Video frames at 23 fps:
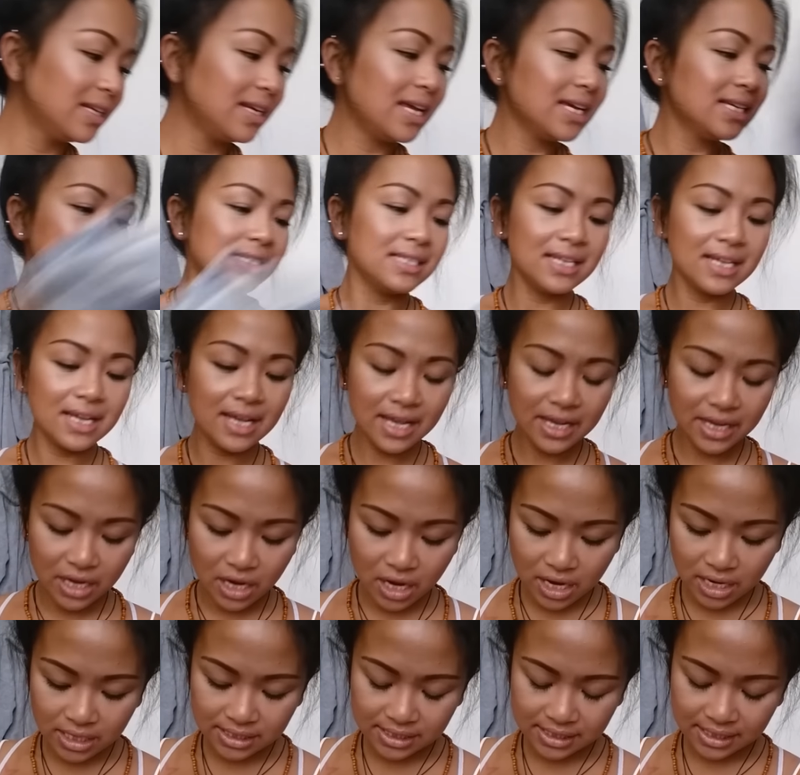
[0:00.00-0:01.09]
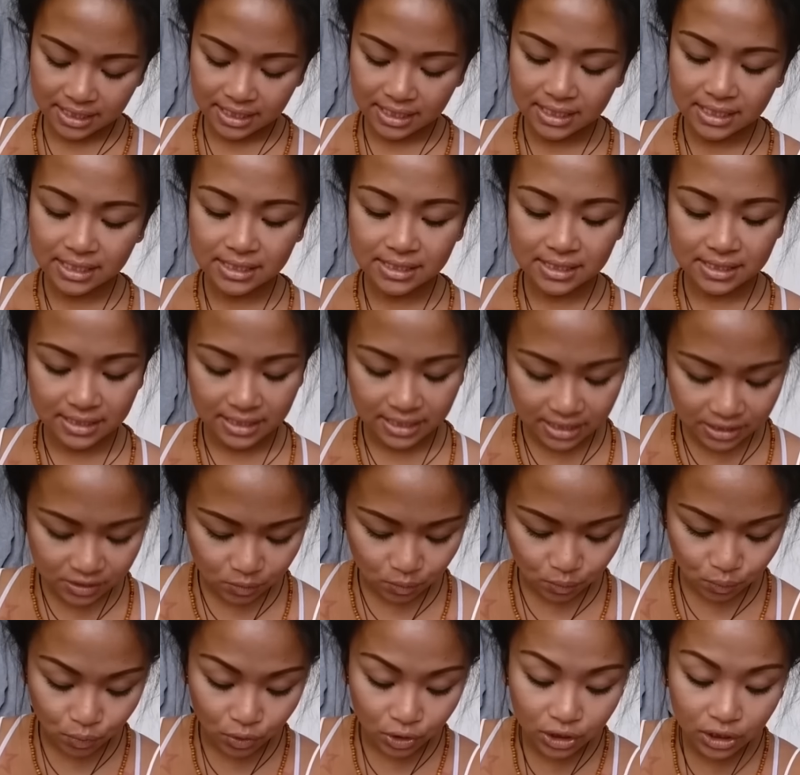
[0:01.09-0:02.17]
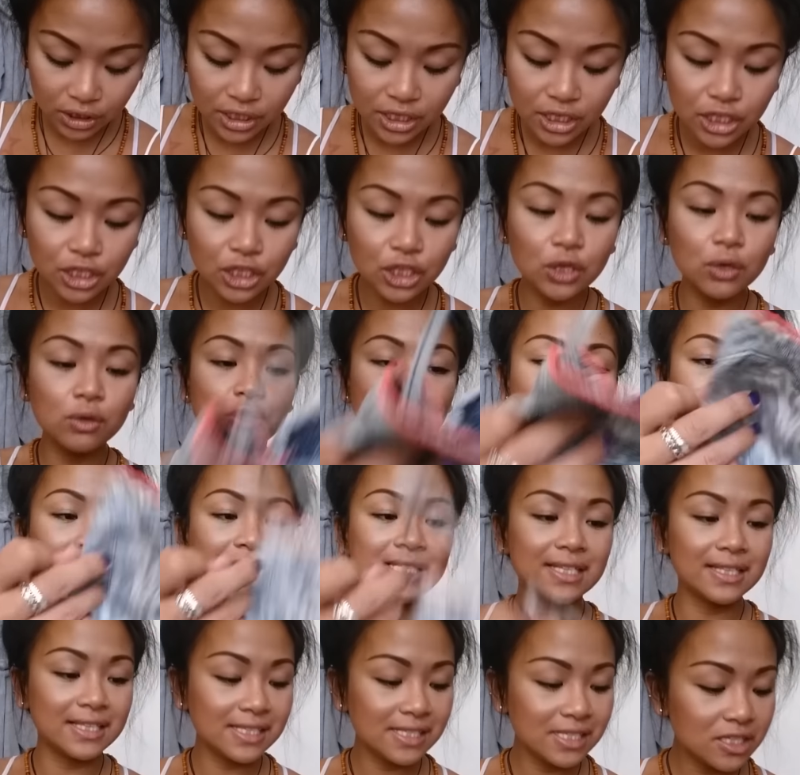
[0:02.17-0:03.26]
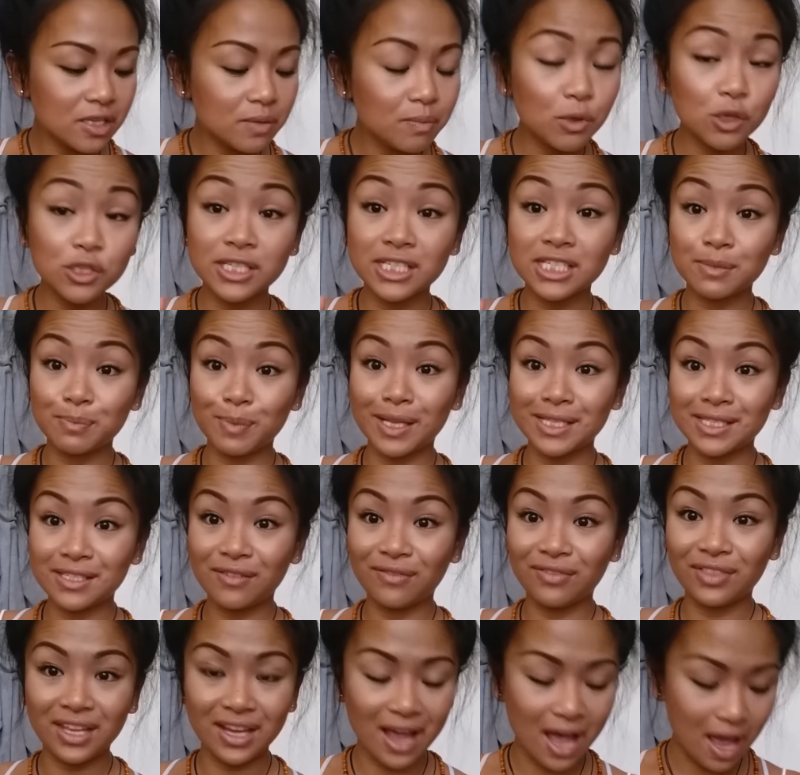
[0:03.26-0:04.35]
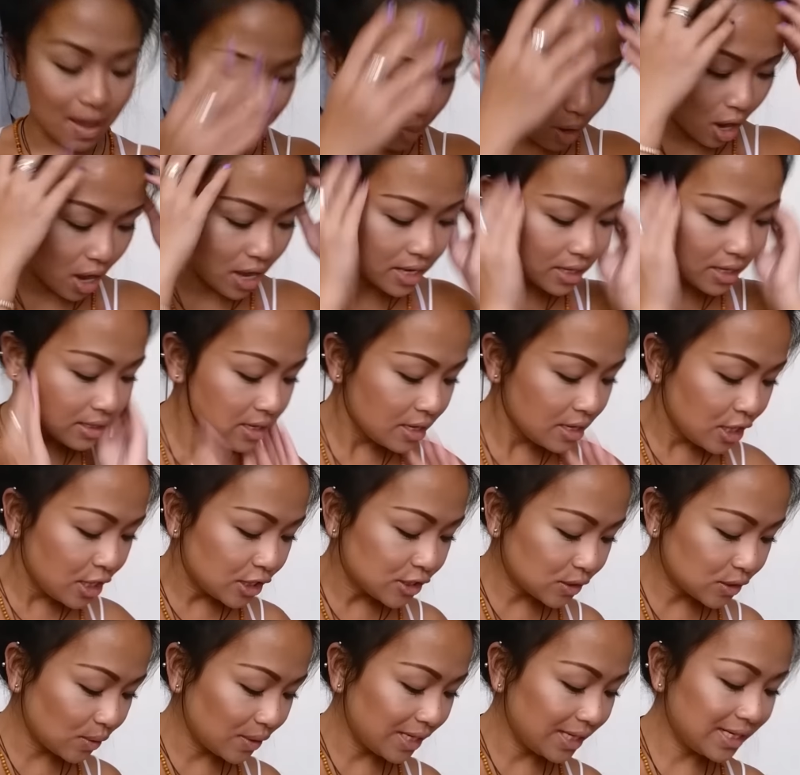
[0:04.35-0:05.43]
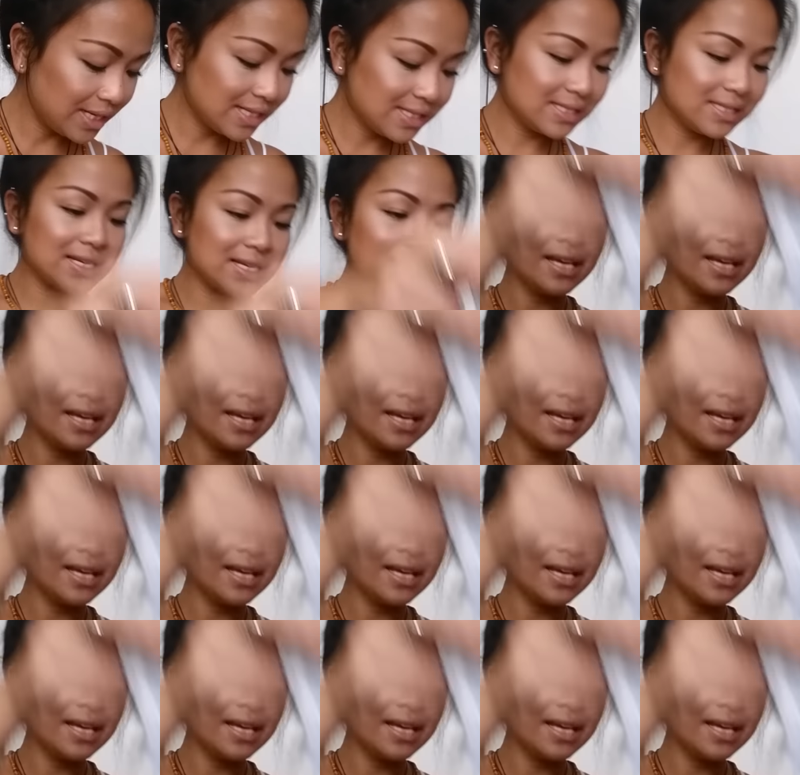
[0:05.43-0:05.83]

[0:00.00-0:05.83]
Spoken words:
the next thing I got is this really cute dress. And this is the most expensive thing I bought. So it is